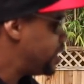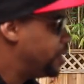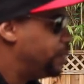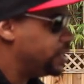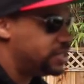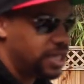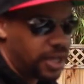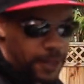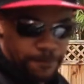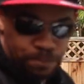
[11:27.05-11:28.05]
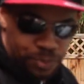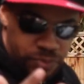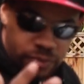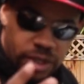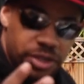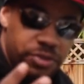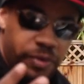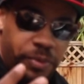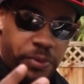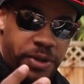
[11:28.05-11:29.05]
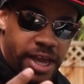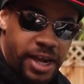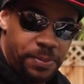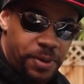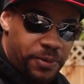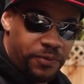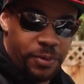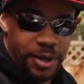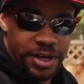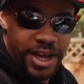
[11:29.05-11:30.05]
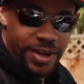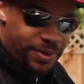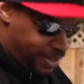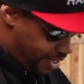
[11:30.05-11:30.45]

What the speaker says: there. But doing what we can up here for right now.